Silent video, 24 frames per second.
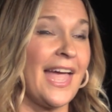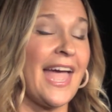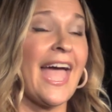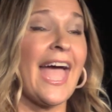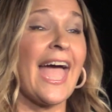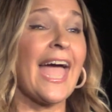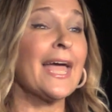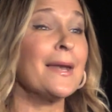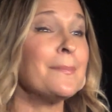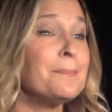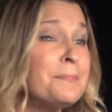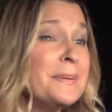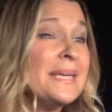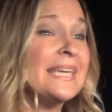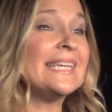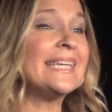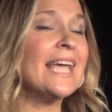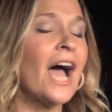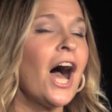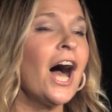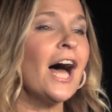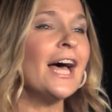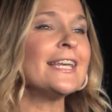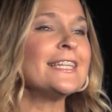And
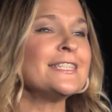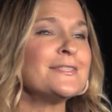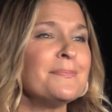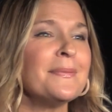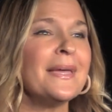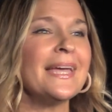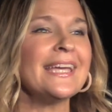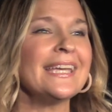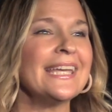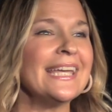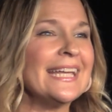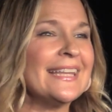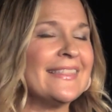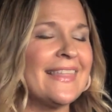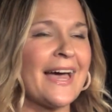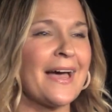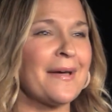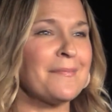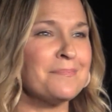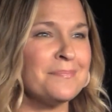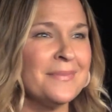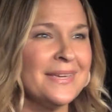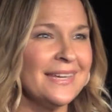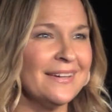beyond making
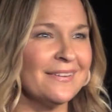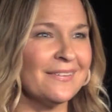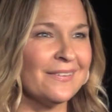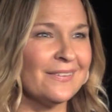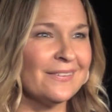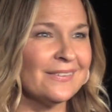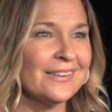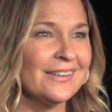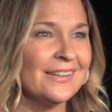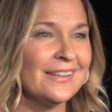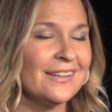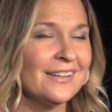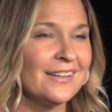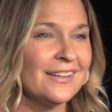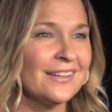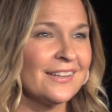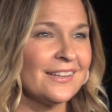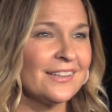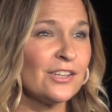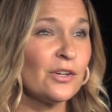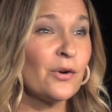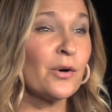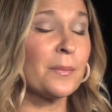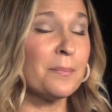that meal,
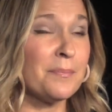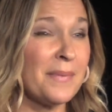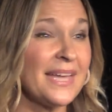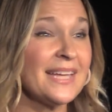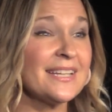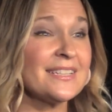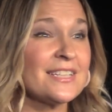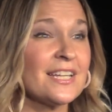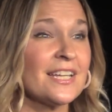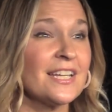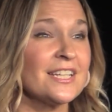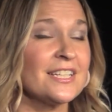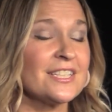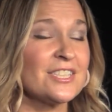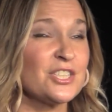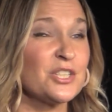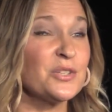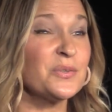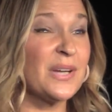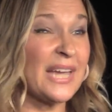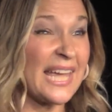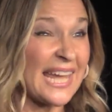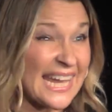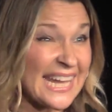you're meant
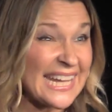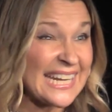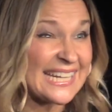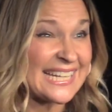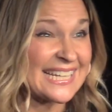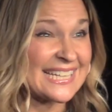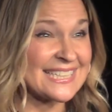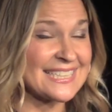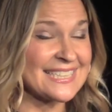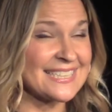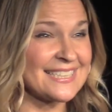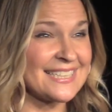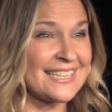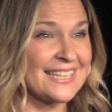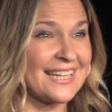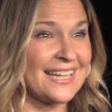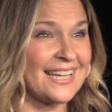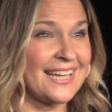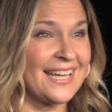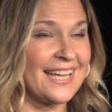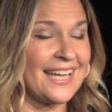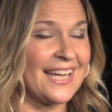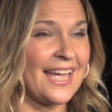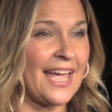to eat it
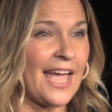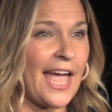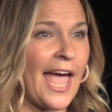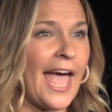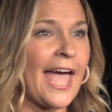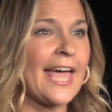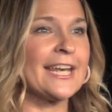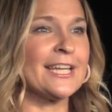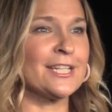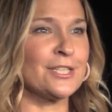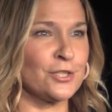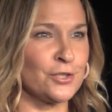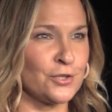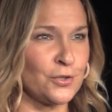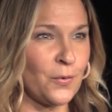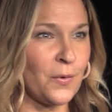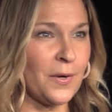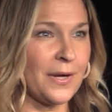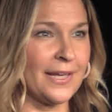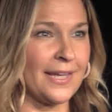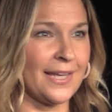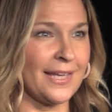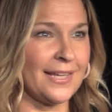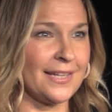and enjoy
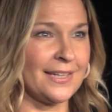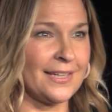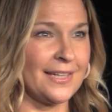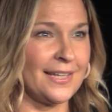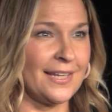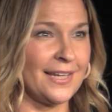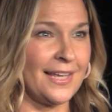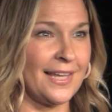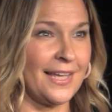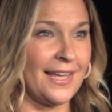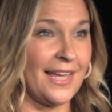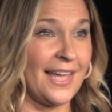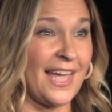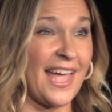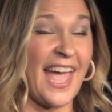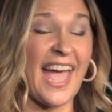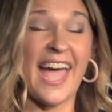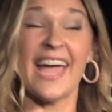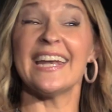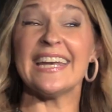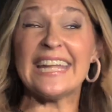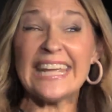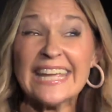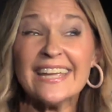it
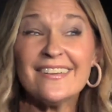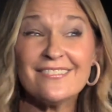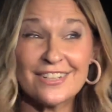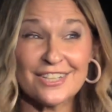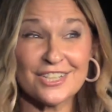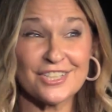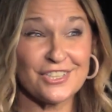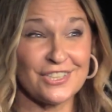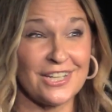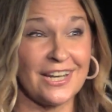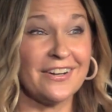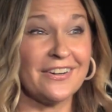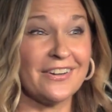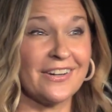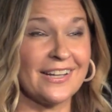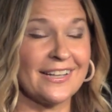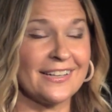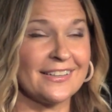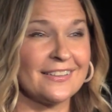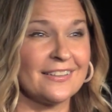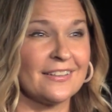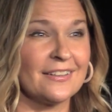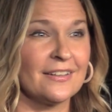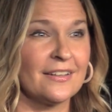and even share
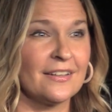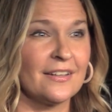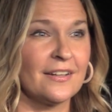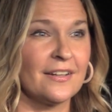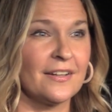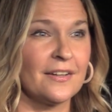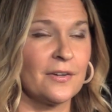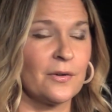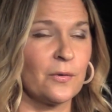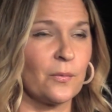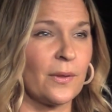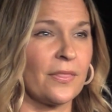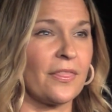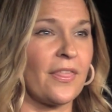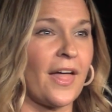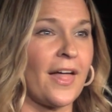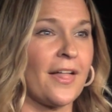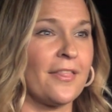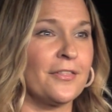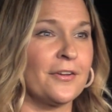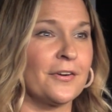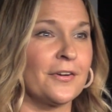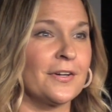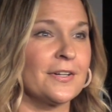it with
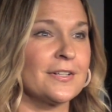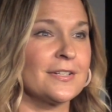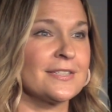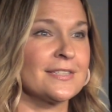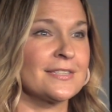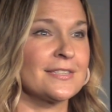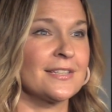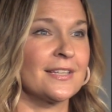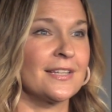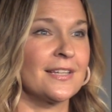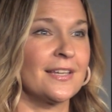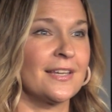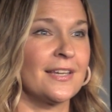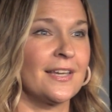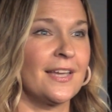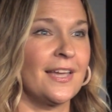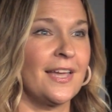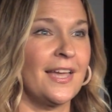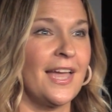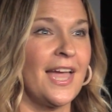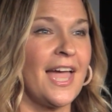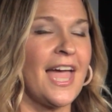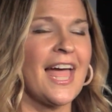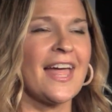others.
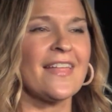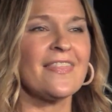And